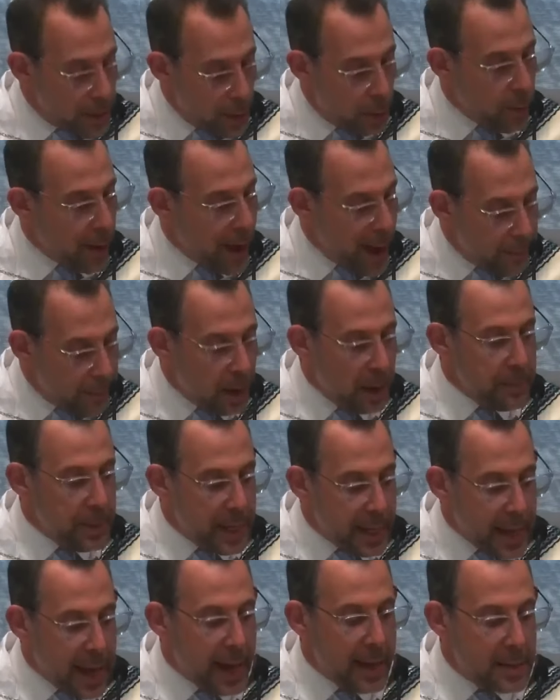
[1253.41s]
the rabbi
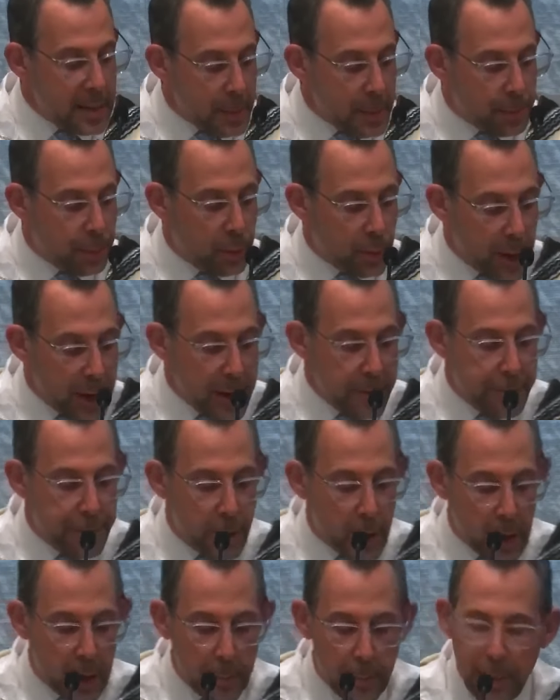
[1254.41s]
began to pray
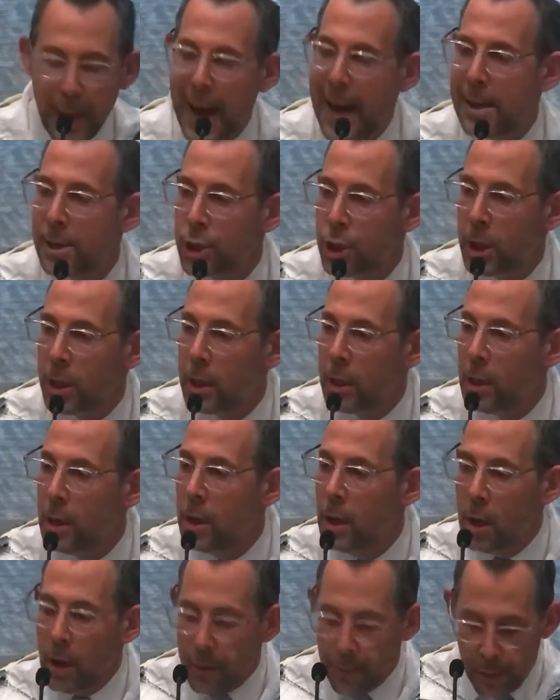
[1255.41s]
for
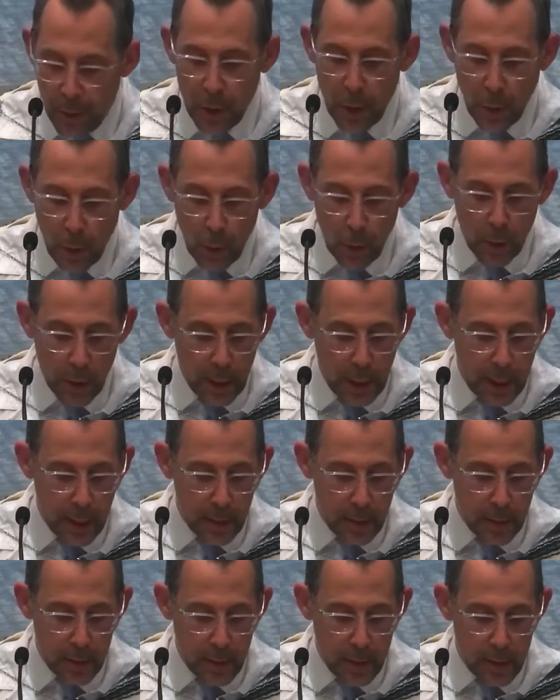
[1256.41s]
compassion for the
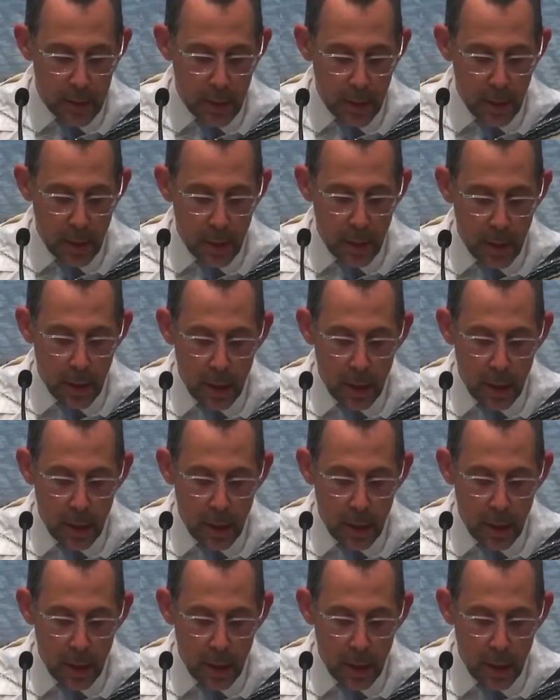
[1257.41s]
hooligans.